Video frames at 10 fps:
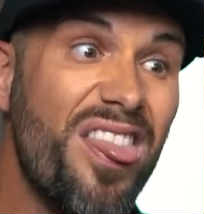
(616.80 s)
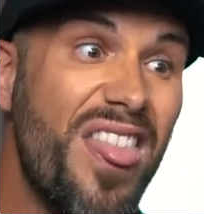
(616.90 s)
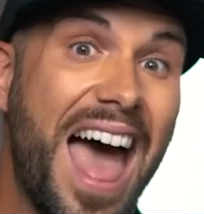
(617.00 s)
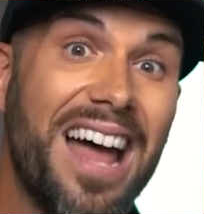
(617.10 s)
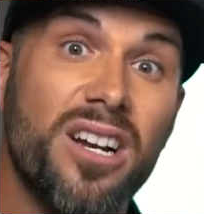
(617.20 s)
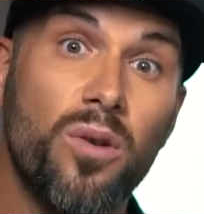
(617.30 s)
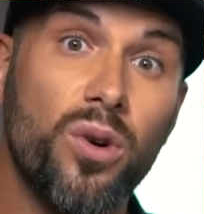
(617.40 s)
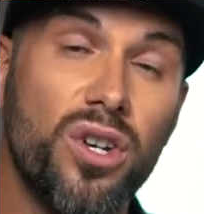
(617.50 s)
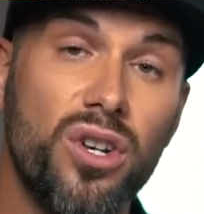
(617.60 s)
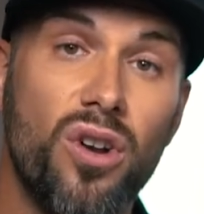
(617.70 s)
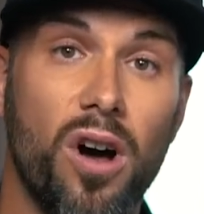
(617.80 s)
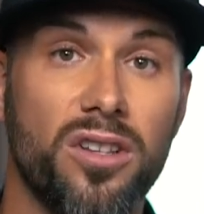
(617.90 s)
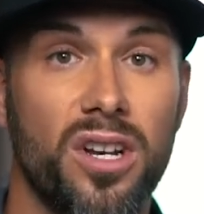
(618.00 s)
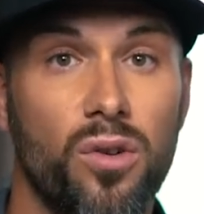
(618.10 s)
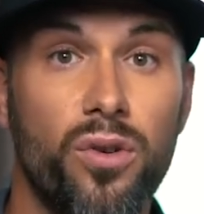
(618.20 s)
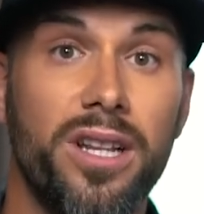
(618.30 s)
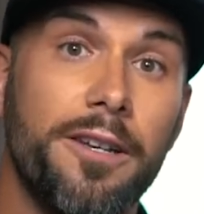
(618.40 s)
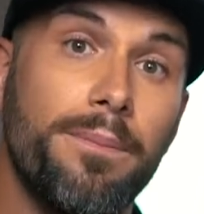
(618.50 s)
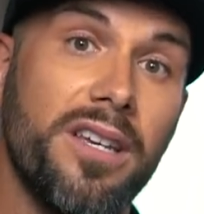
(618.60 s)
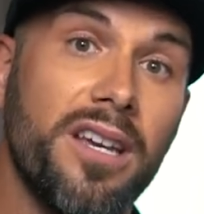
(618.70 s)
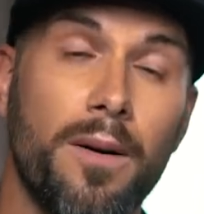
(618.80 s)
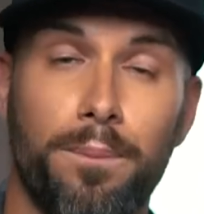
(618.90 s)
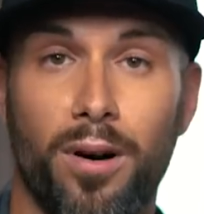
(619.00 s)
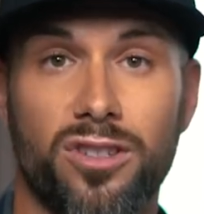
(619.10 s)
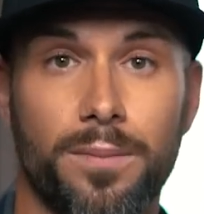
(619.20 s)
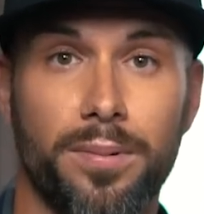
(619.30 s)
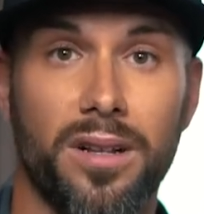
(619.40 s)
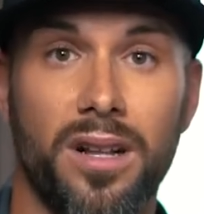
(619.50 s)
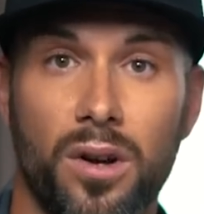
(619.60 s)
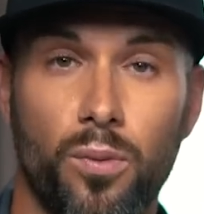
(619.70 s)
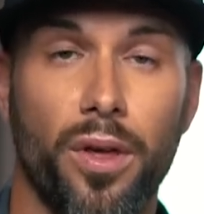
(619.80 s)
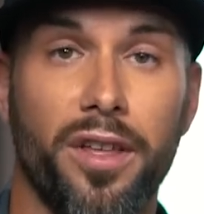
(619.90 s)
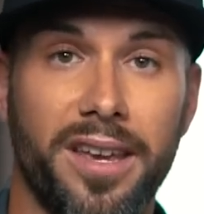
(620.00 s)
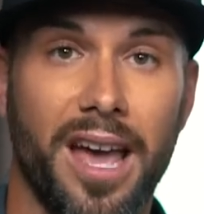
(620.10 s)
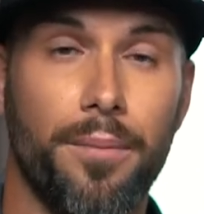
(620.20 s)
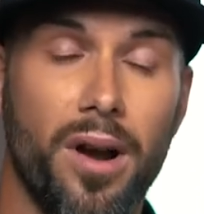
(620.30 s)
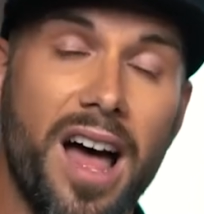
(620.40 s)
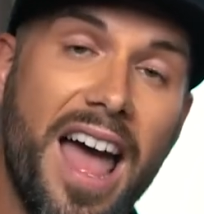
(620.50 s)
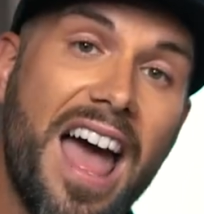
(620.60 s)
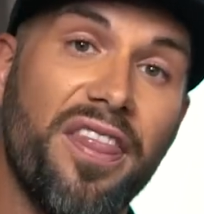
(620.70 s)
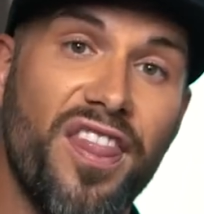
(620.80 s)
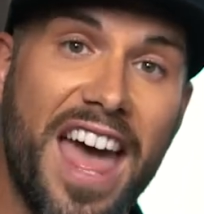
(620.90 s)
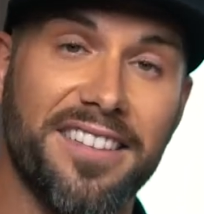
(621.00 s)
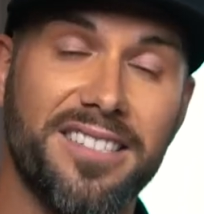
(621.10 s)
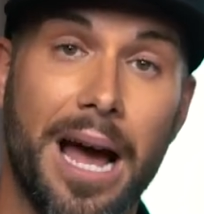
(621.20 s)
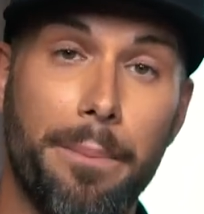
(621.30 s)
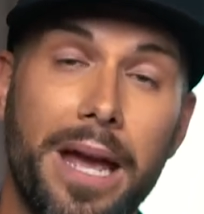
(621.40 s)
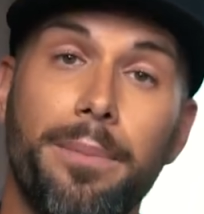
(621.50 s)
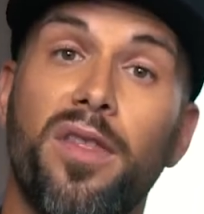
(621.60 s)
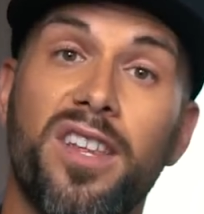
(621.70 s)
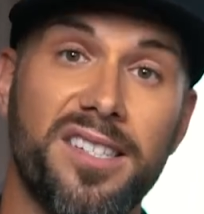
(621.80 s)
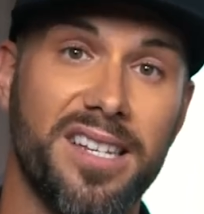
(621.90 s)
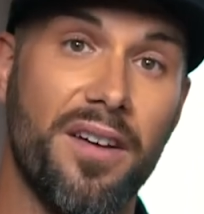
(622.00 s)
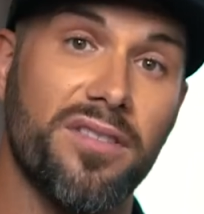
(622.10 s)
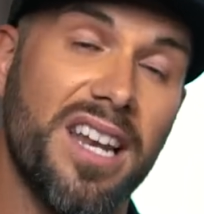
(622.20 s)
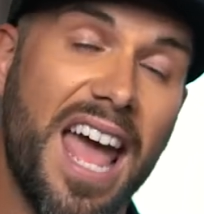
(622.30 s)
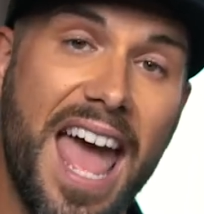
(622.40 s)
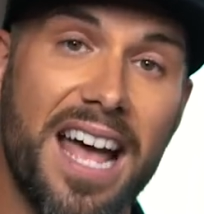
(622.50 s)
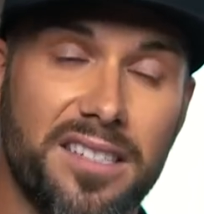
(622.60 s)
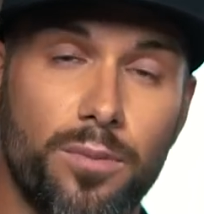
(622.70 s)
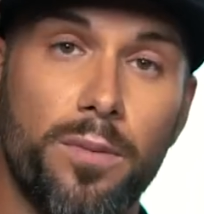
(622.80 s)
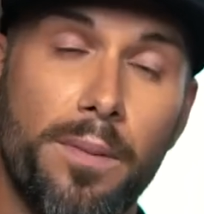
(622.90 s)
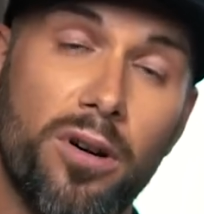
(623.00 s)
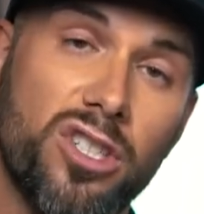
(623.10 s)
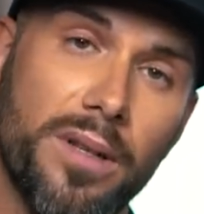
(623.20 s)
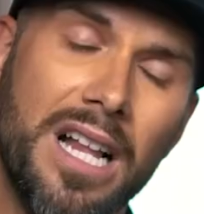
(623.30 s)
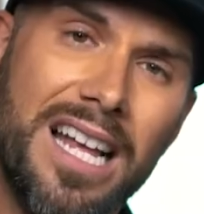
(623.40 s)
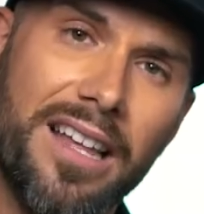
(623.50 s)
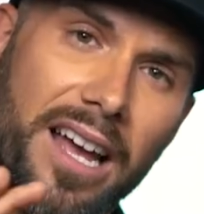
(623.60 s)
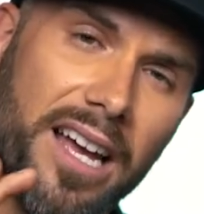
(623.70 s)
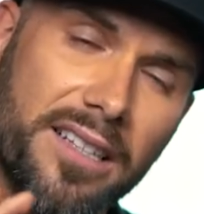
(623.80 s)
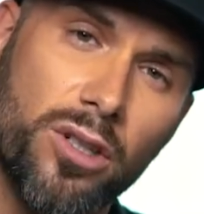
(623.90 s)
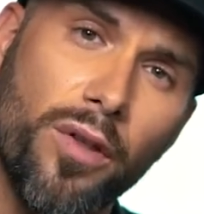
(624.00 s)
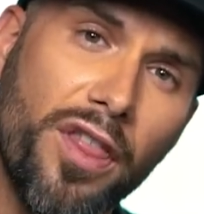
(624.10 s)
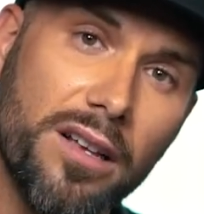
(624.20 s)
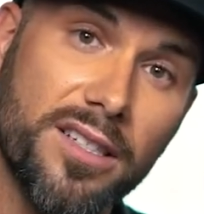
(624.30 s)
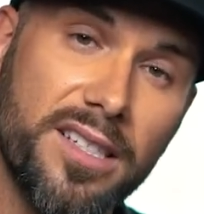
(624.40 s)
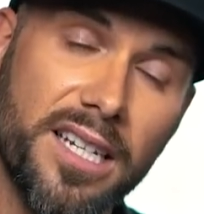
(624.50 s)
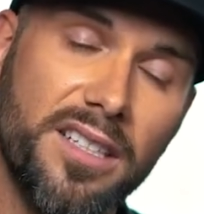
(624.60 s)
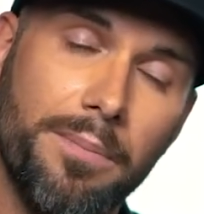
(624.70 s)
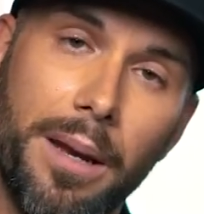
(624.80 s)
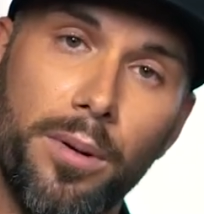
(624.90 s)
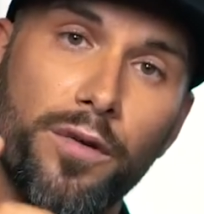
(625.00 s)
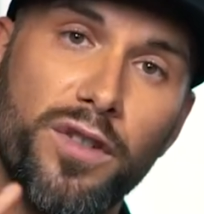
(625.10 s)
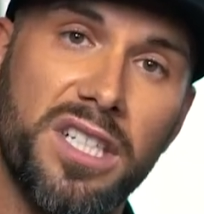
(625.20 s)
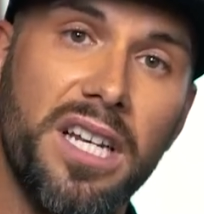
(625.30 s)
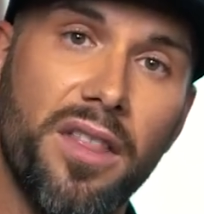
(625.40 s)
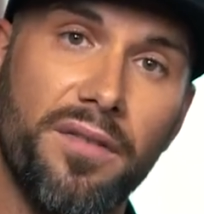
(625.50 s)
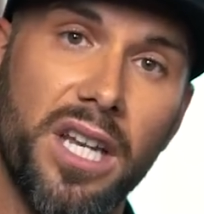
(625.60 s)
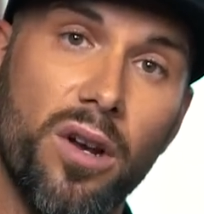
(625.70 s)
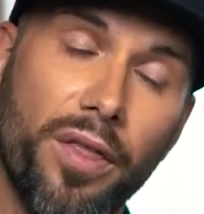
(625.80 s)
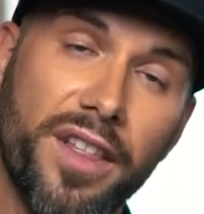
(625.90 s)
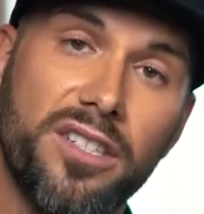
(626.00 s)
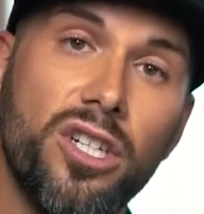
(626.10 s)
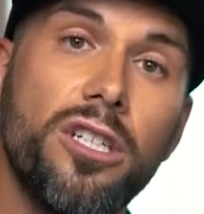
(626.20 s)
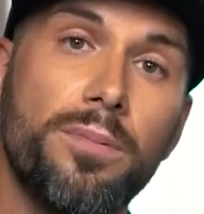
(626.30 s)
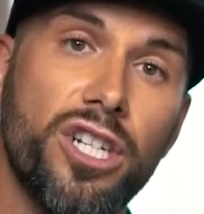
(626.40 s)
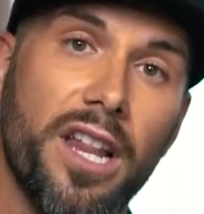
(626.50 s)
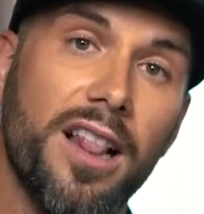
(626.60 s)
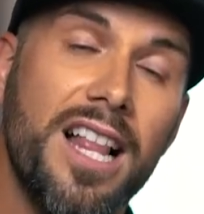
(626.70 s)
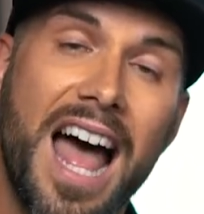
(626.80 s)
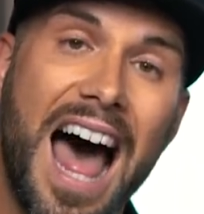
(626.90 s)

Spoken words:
that would not really be possible with the camera at that time. Maybe the 7S it would be possible. In 2016, maybe you've seen the video on this YouTube channel,